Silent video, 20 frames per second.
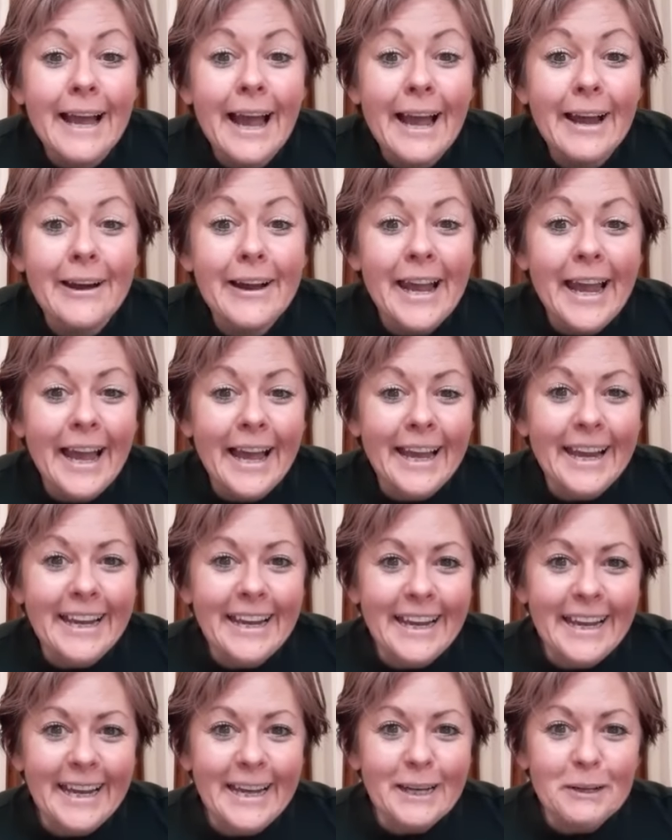Hi
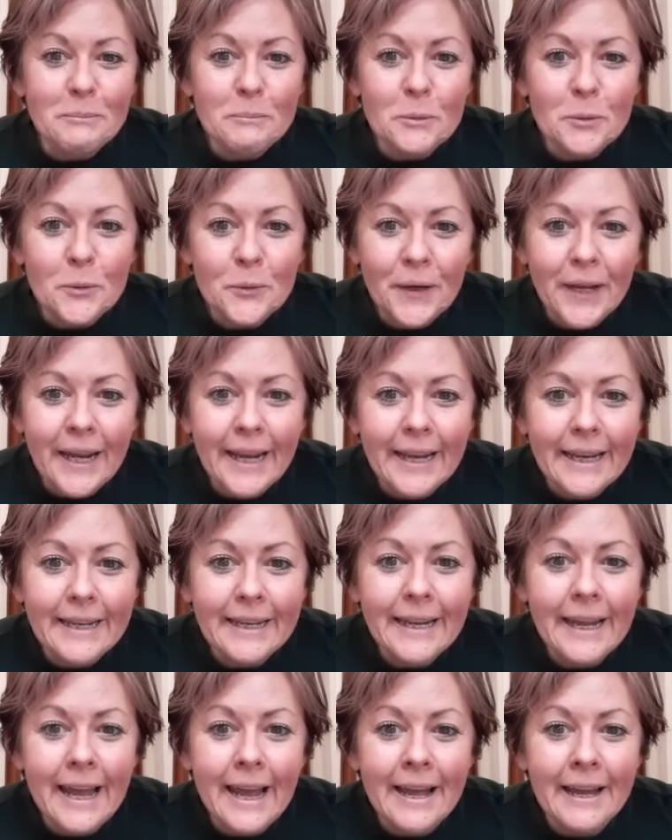Hayley, good
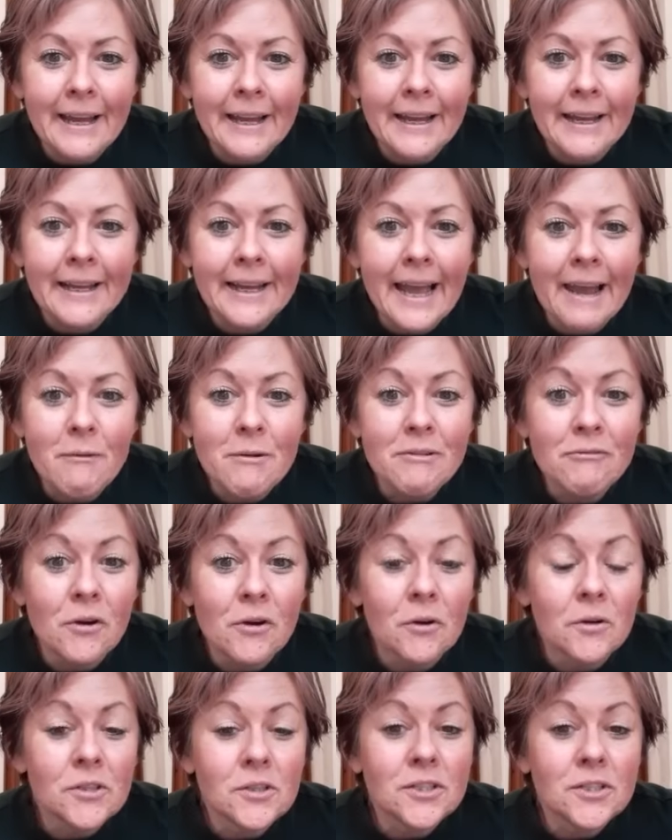morning. Kerry
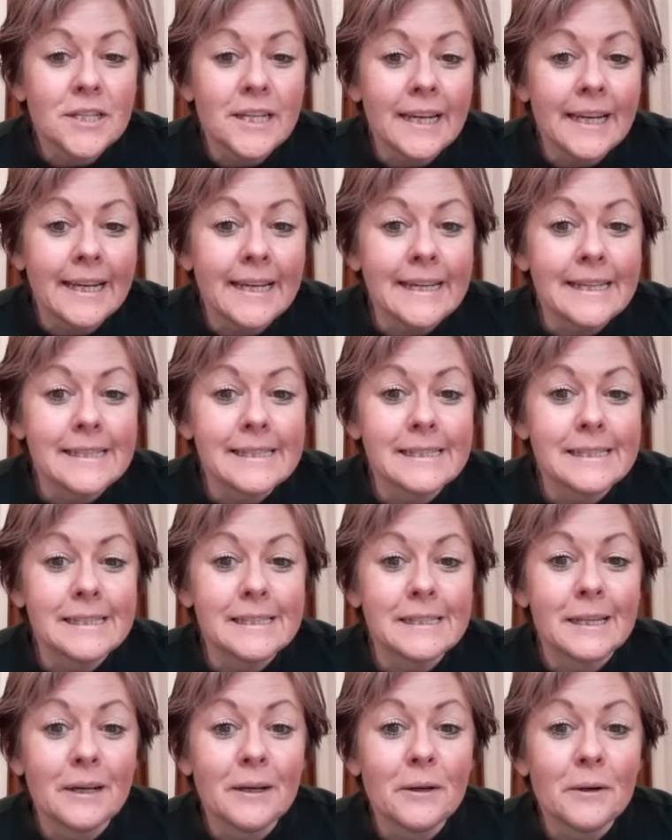Frost
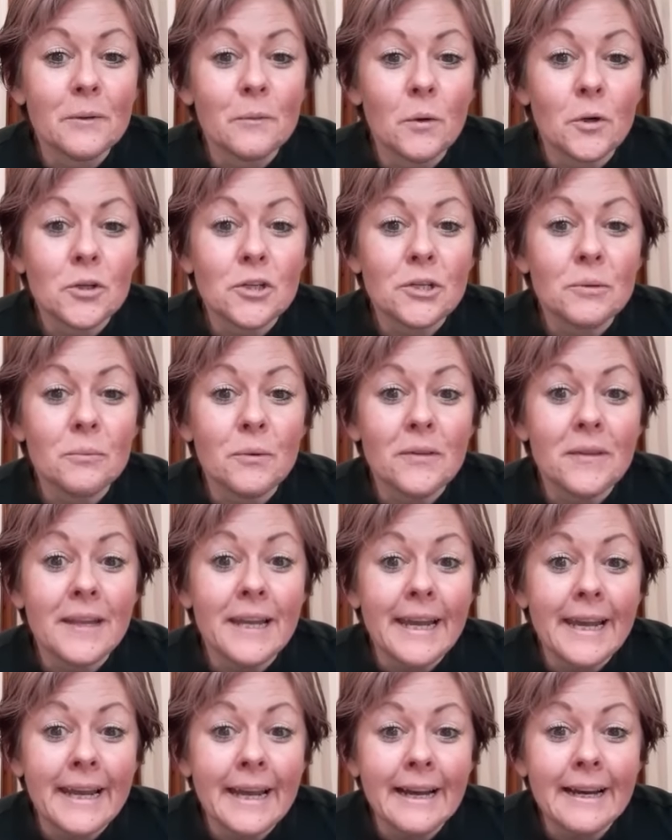is watching with
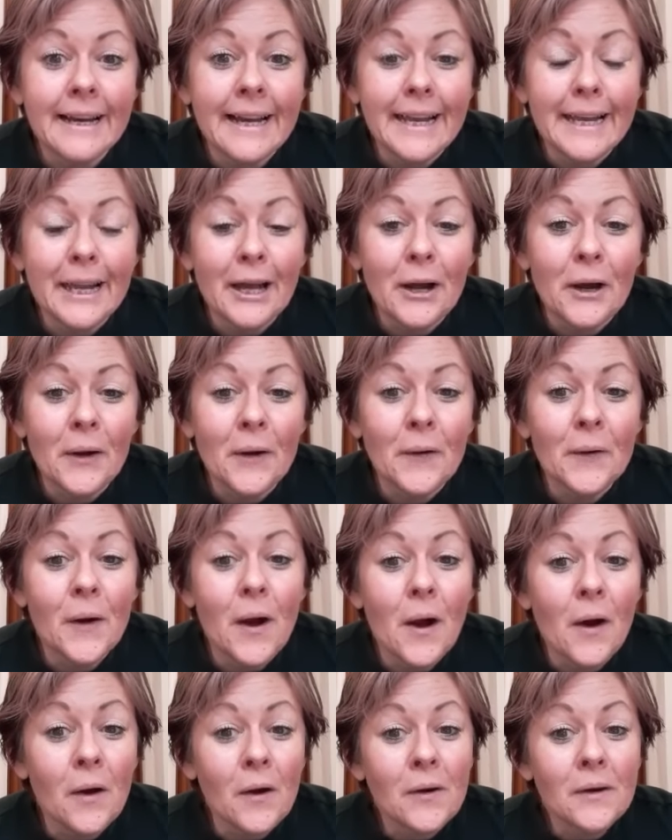Leah. Hello.
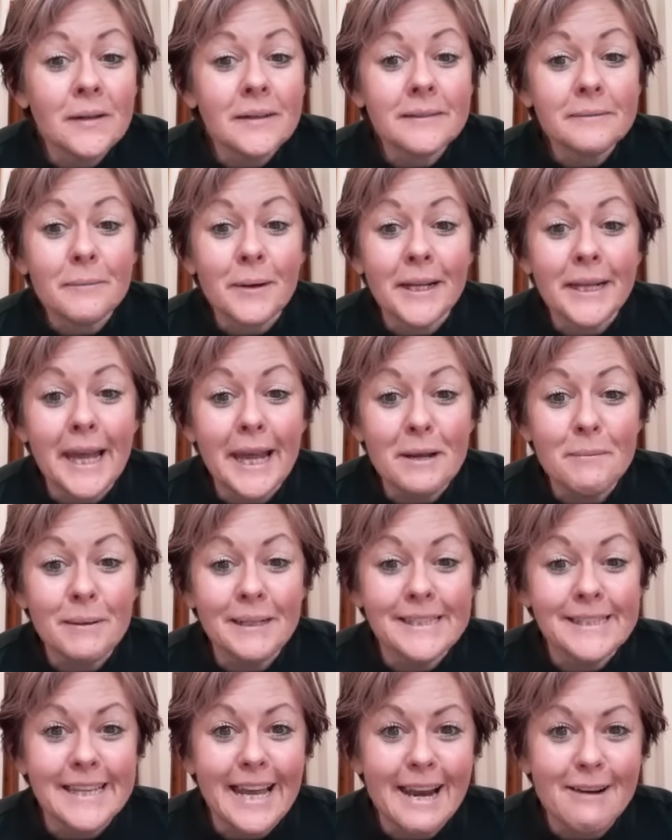Oh, my
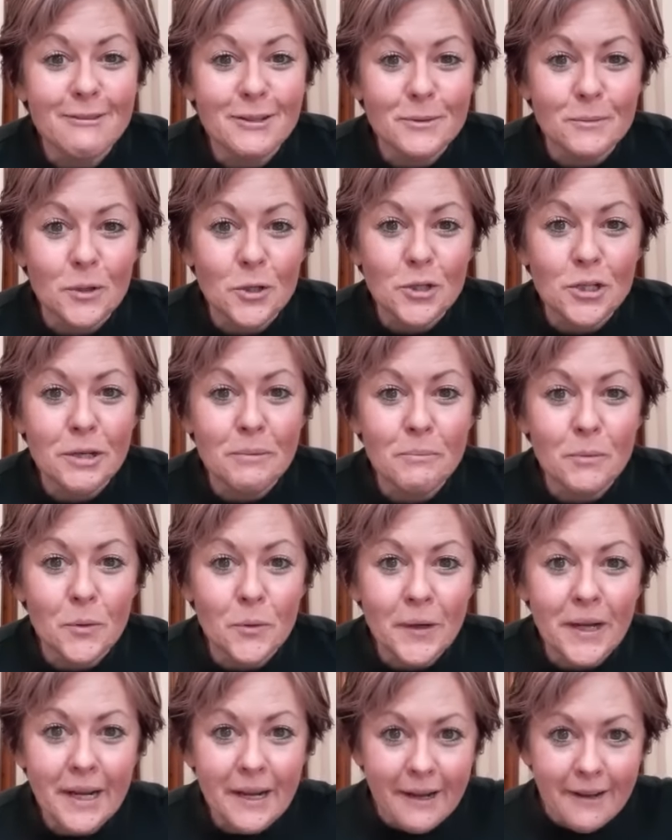neighbour Sarah's watching.
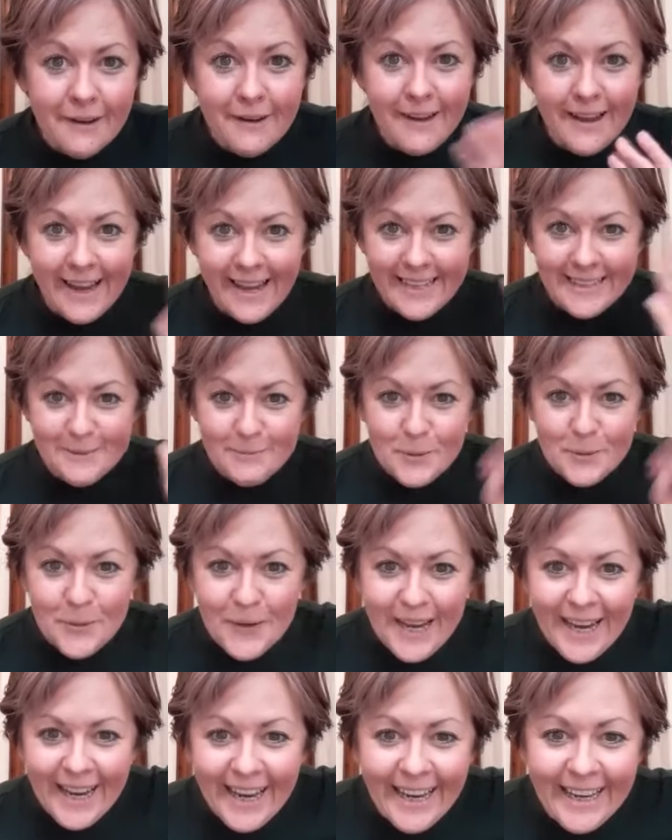Morning, guys.
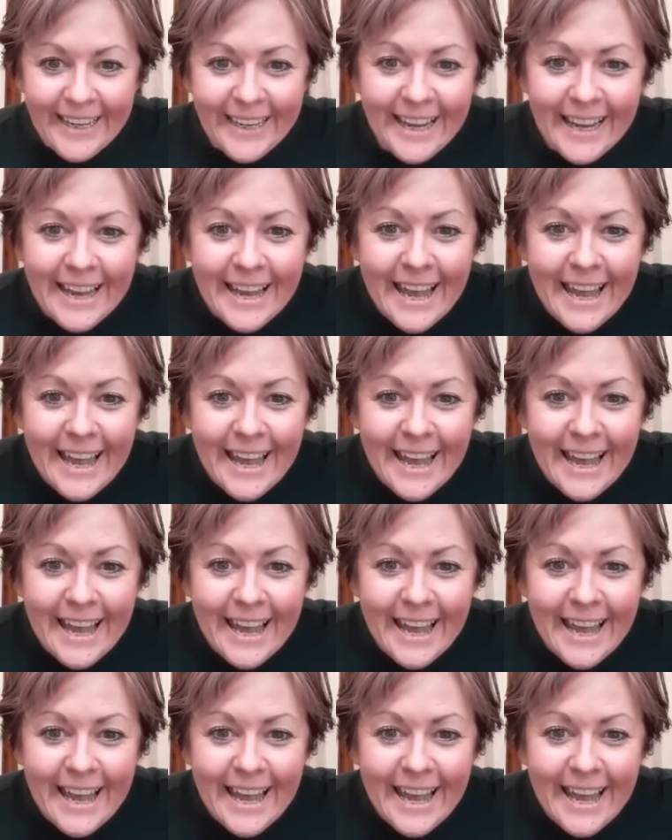Morning.